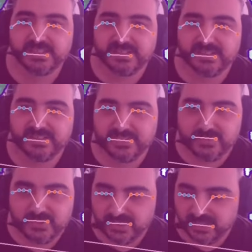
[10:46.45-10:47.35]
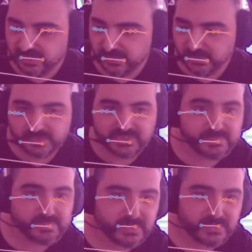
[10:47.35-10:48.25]
so I'm turning on all these
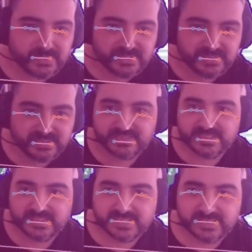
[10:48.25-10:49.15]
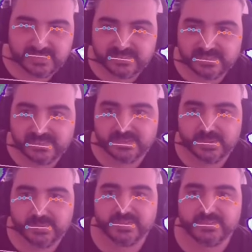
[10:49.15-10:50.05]
models together. So at the moment we
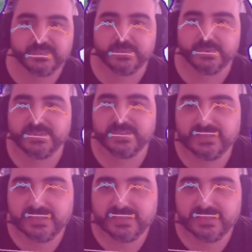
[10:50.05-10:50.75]
have two together.